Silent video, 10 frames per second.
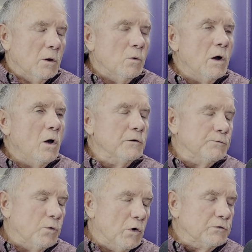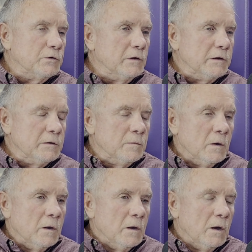Well, unfortunately,
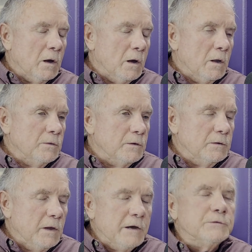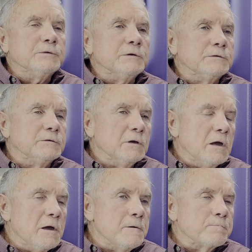the night
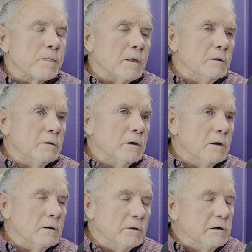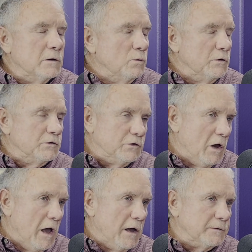that Lincoln was
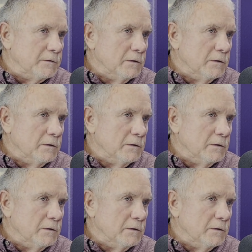shot,